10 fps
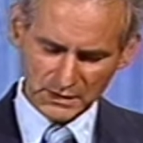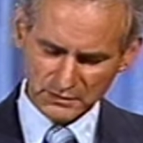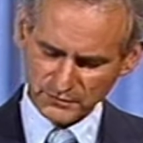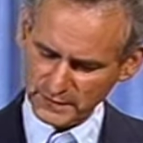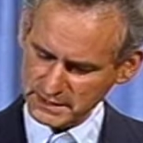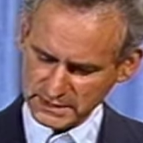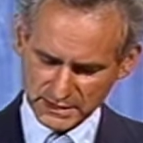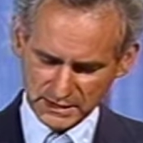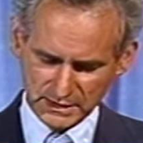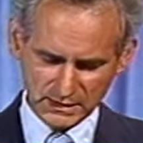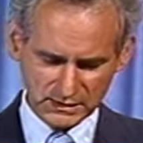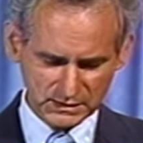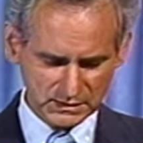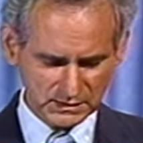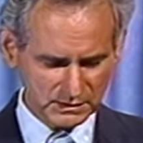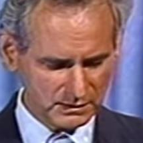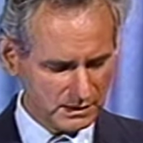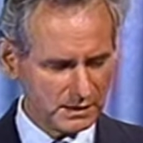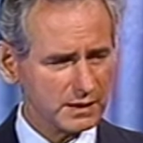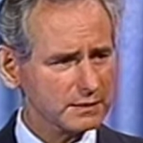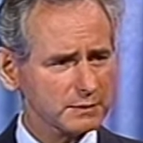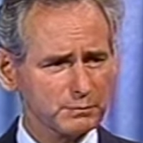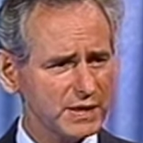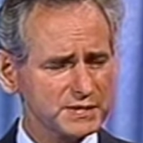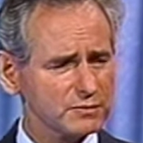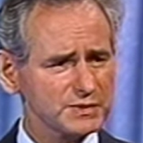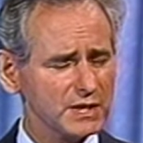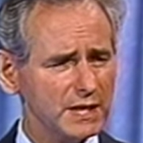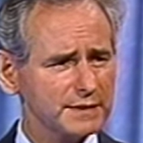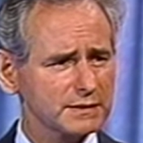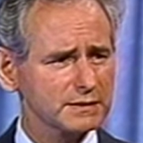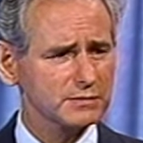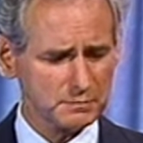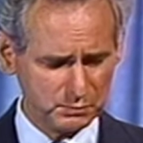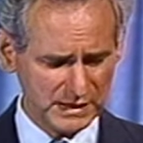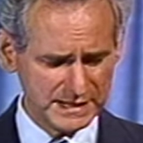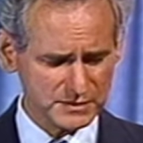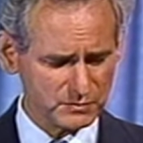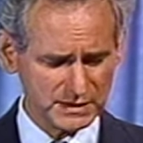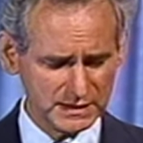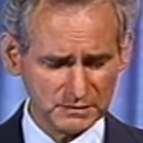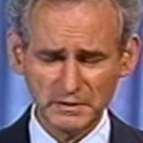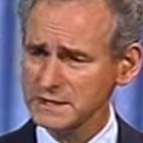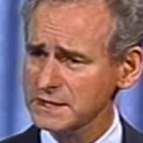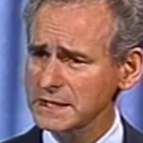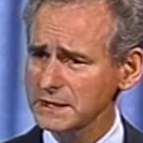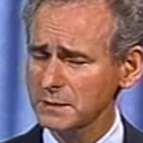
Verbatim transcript: And friends, the pressure was on to the place where they didn't want to steal